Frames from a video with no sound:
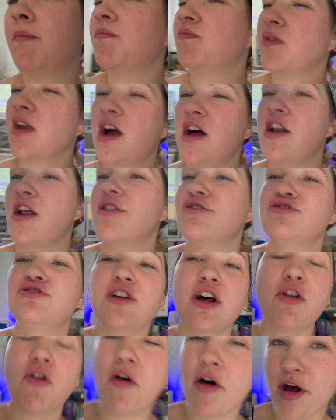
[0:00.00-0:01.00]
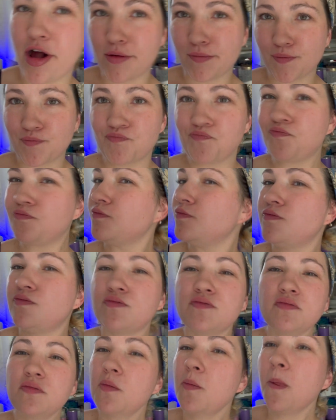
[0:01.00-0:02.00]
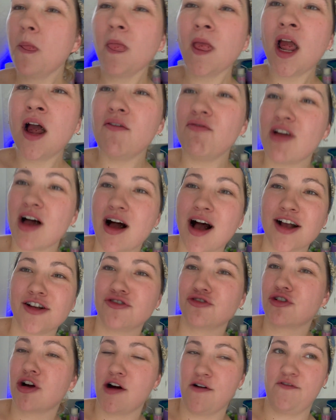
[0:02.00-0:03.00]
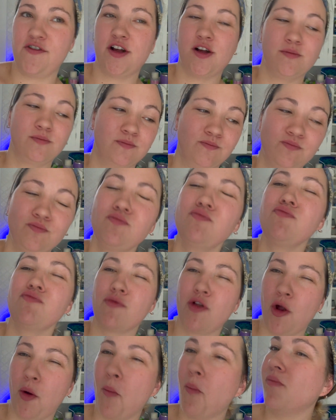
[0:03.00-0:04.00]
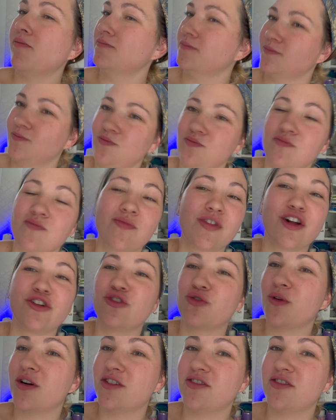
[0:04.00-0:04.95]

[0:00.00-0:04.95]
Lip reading: And a subtle hint of the iced coffee. That's where it's